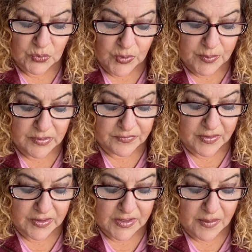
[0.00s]
women of
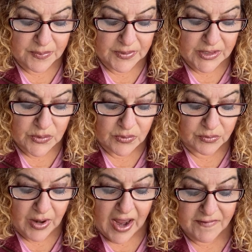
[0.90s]
our company who
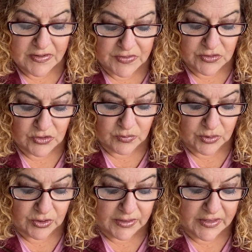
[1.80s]
arrived at the tomb
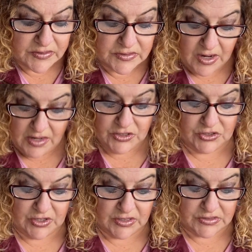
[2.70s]
early
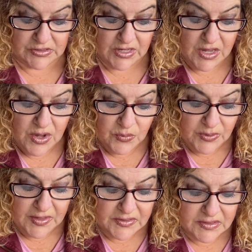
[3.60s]
astonished us. When
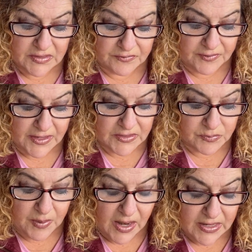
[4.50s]
they did not find his
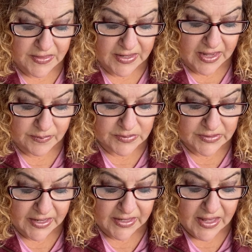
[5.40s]
body, they came
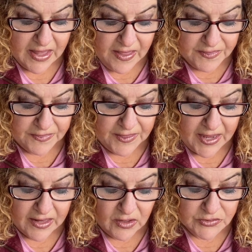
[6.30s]
saying that they
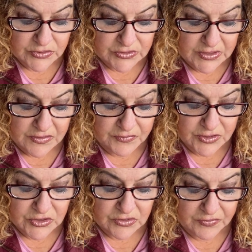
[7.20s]
had also seen a
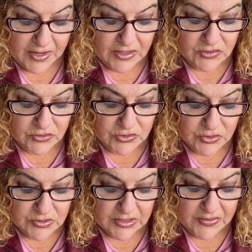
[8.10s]
vision of angels who
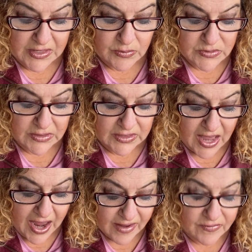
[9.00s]
said that he was
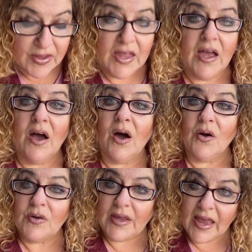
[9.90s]
alive.
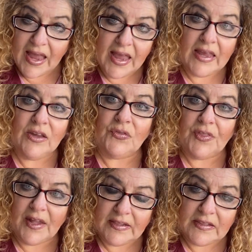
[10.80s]
Okay, you'd
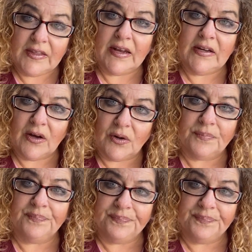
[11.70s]
think that they'd go,